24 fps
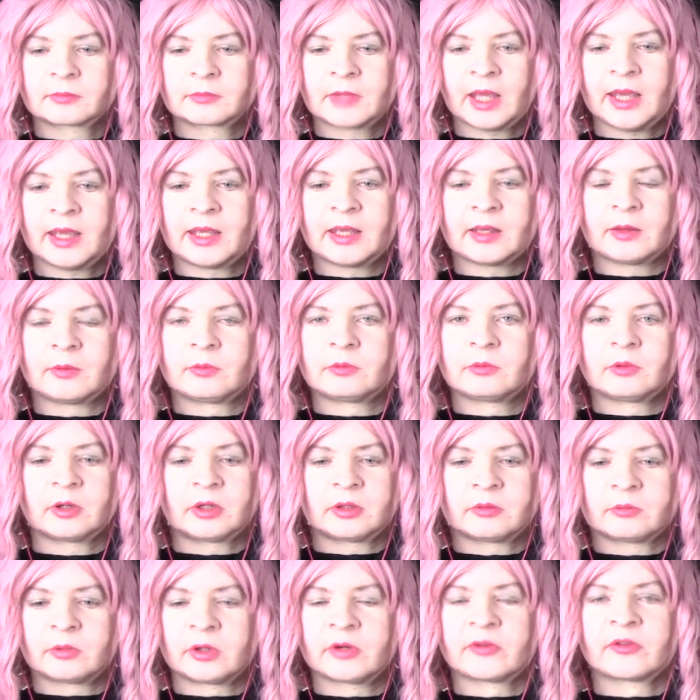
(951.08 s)
Hey,
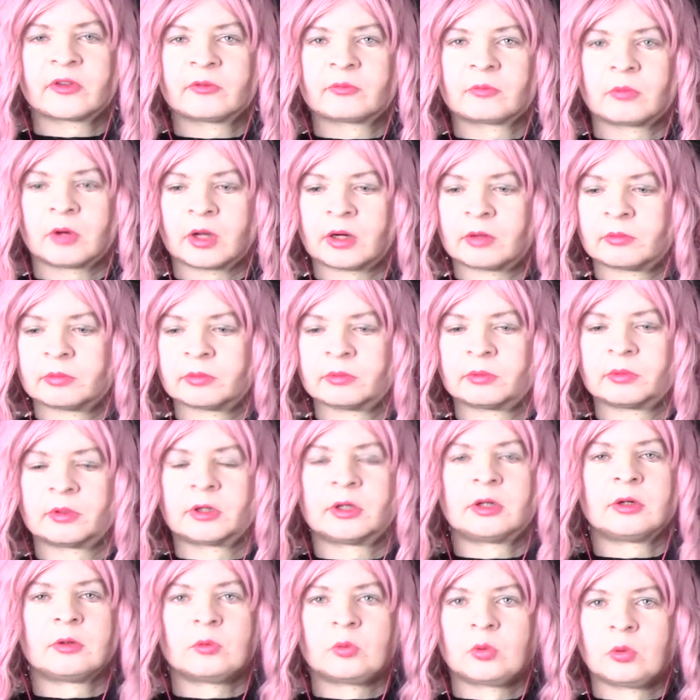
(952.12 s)
where, where's this butter?
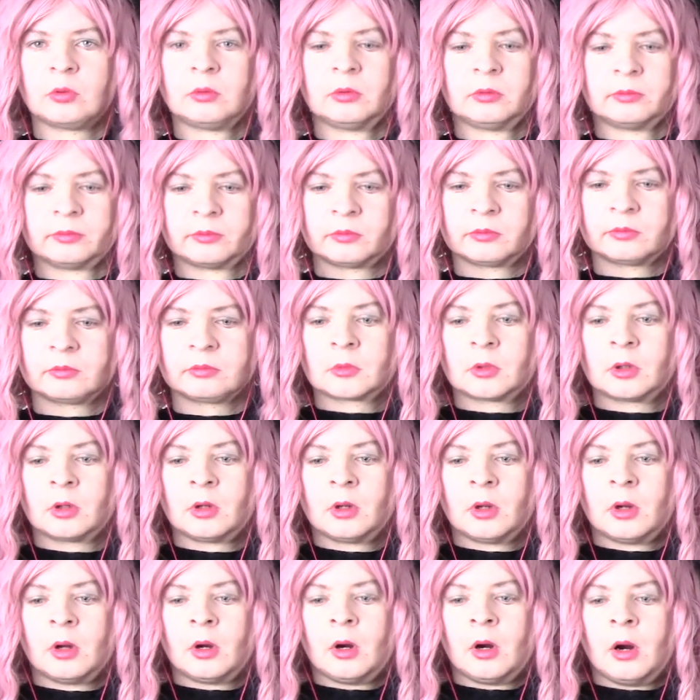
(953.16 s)
Where? Who?
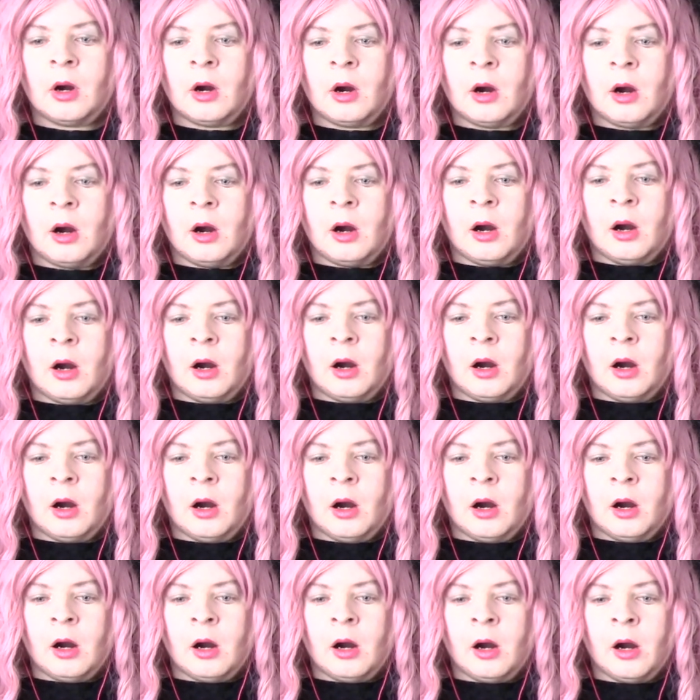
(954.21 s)
You got a new
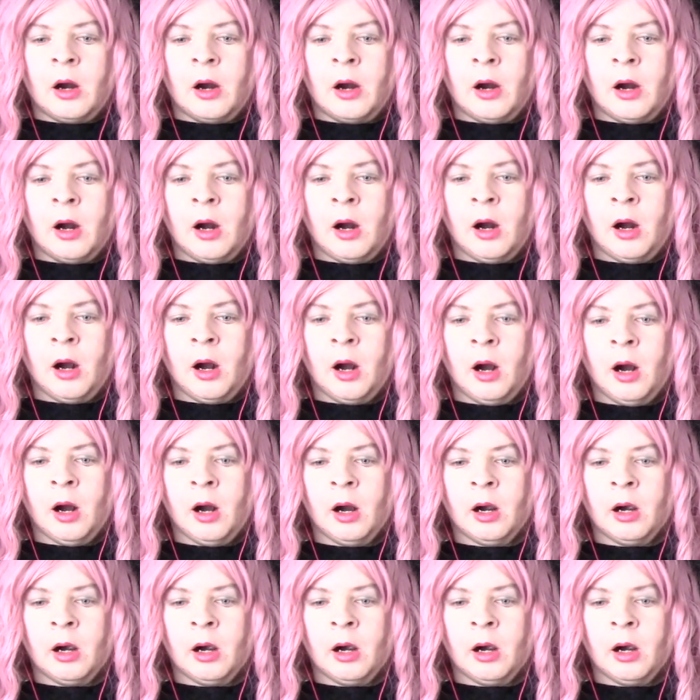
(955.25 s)
prisoner coming in here tomorrow.